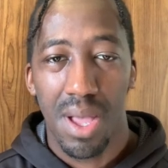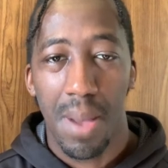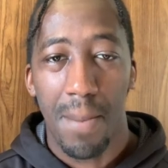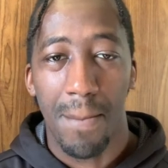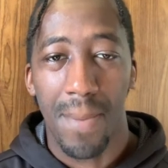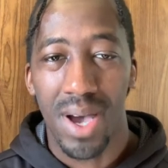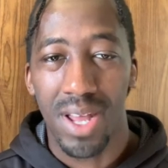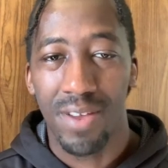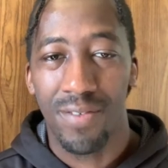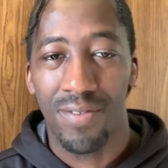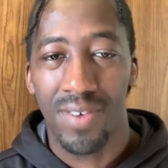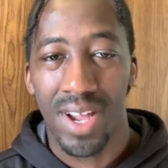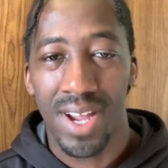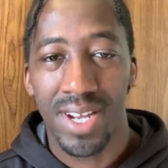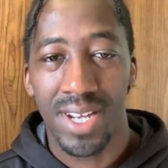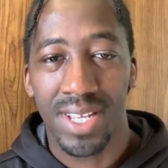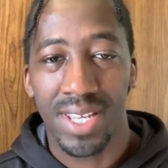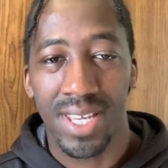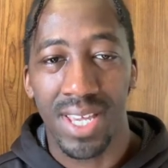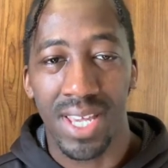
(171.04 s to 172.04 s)
Modifying
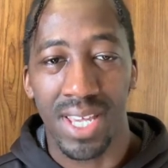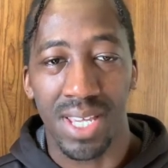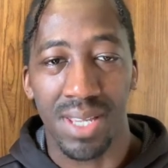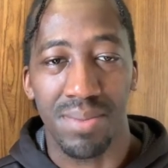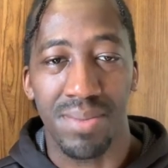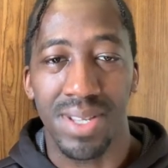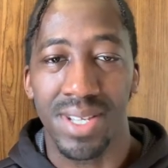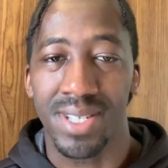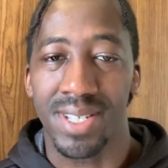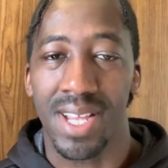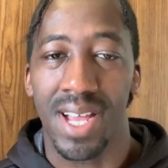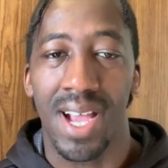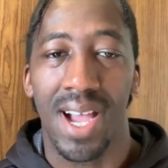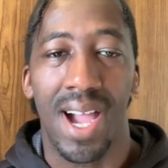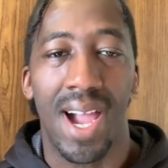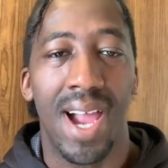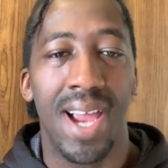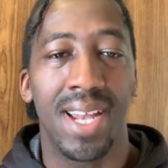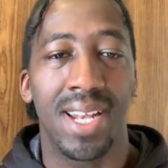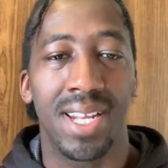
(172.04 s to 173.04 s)
the game is
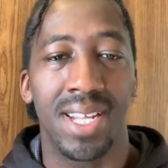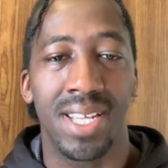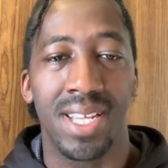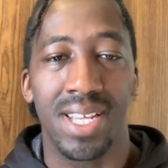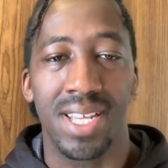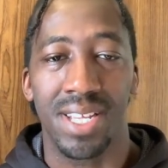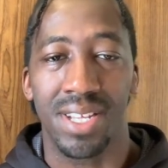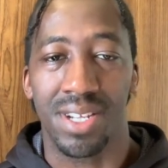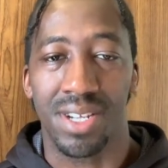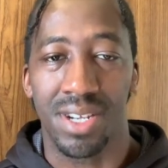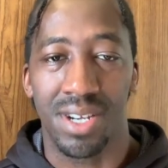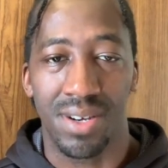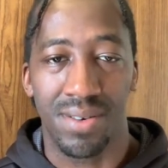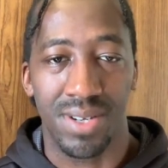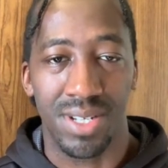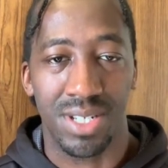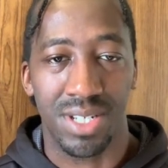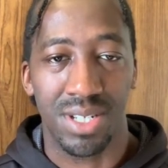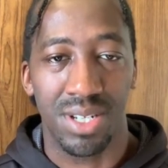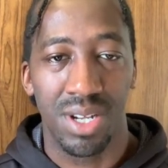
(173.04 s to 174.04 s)
highly
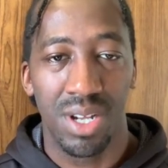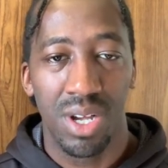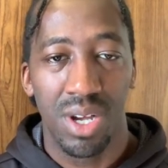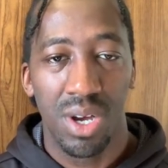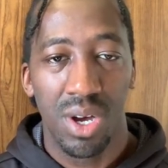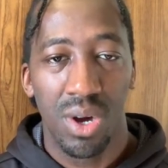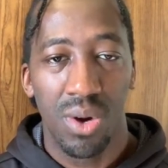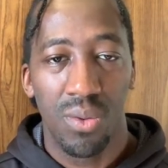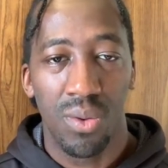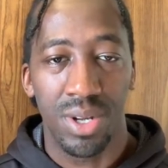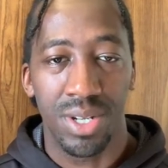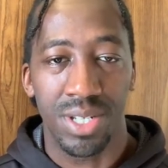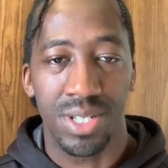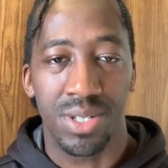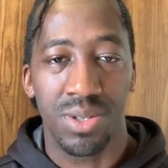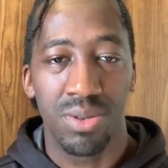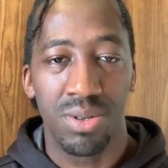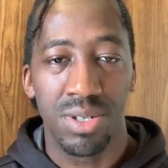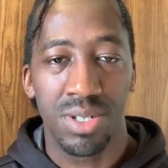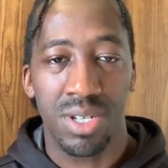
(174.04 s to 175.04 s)
encouraged. When the
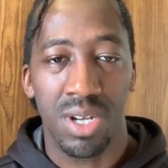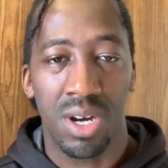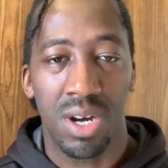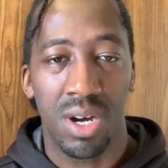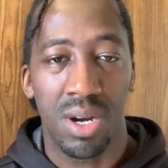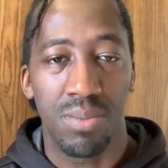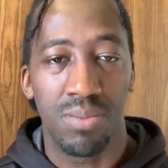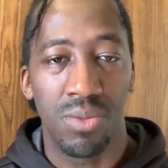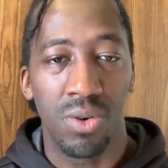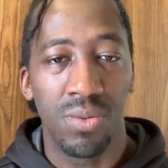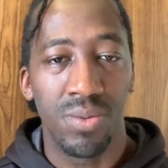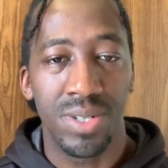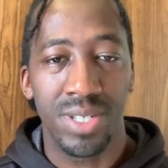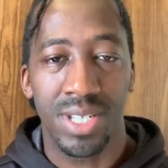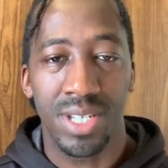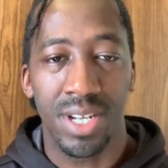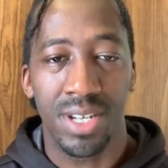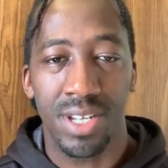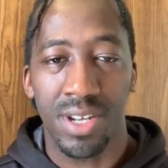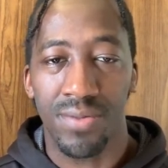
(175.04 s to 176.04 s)
students are moving to
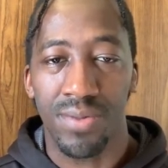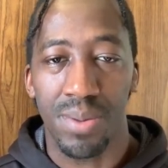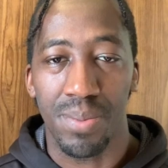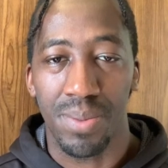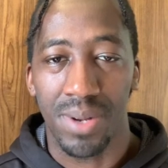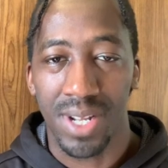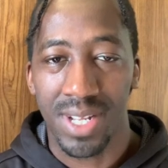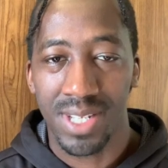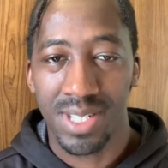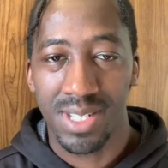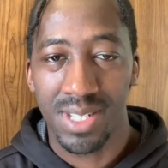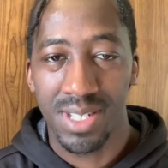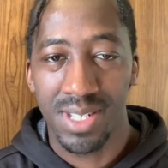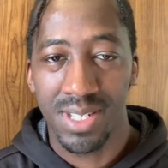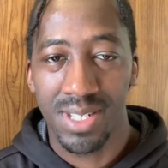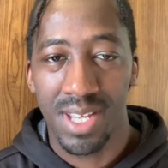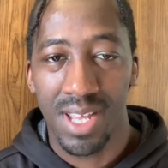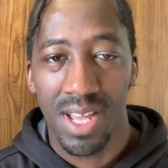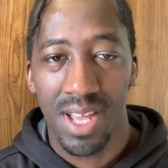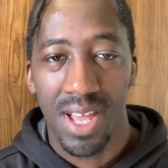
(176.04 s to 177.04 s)
the different
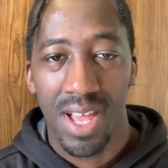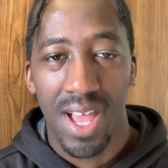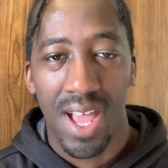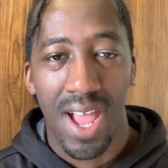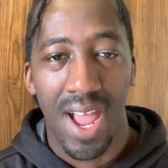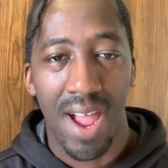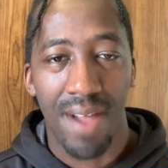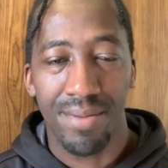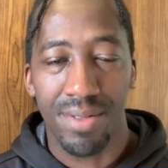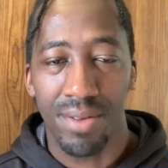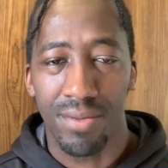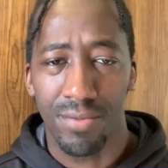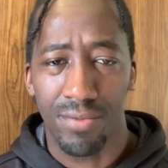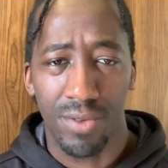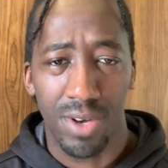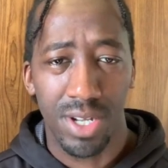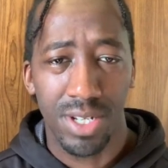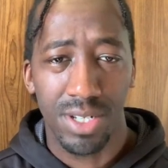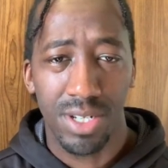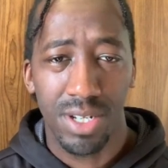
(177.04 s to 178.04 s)
places, have them
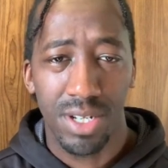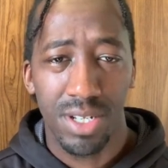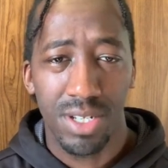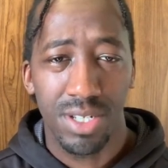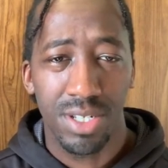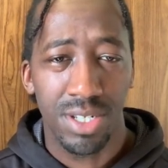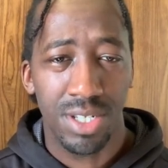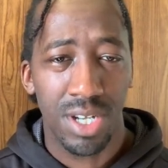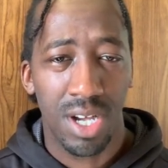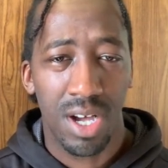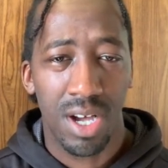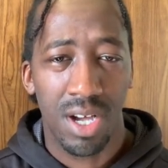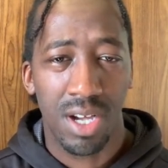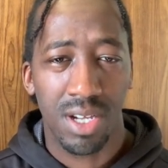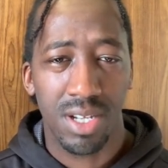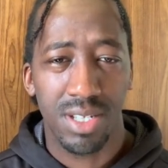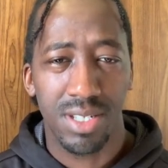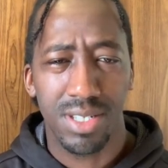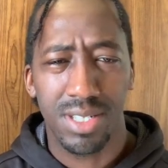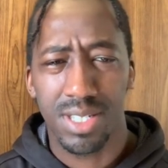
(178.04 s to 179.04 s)
run,
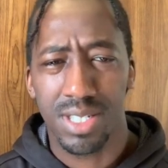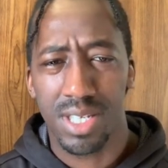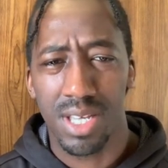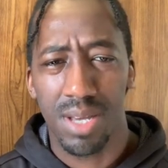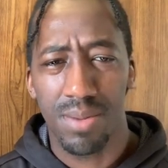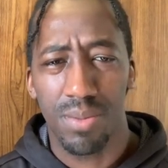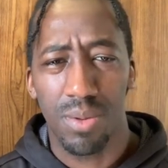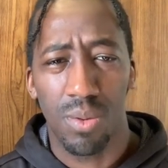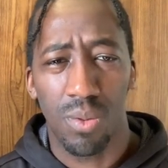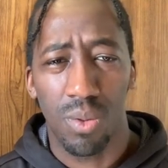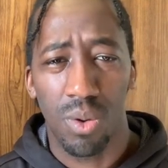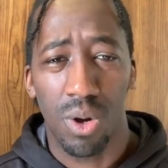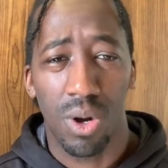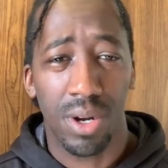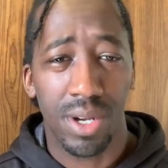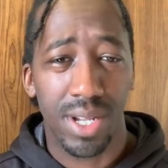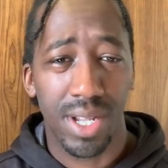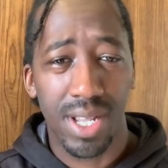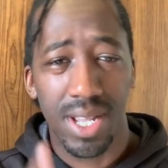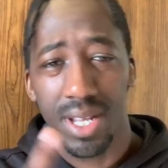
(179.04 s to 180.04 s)
jog, skip,
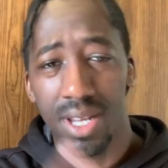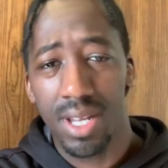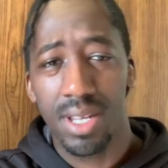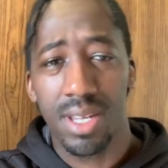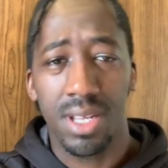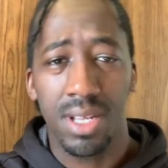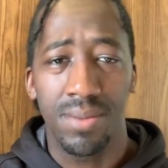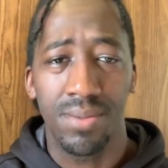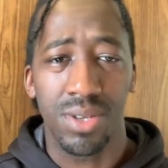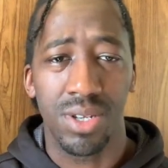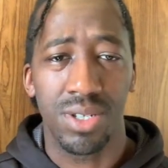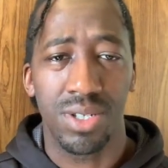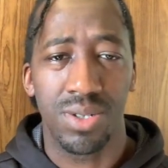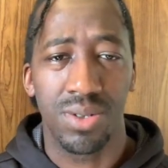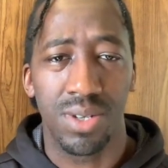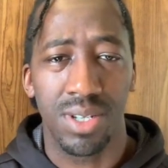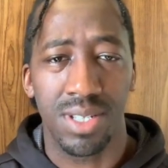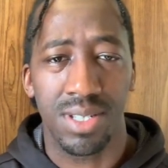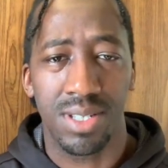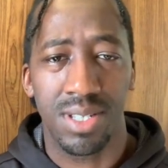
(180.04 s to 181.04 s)
walk, anything of your
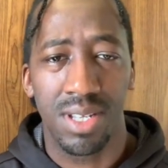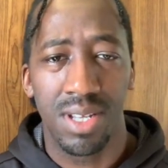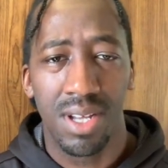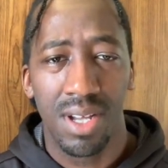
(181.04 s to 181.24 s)
choice.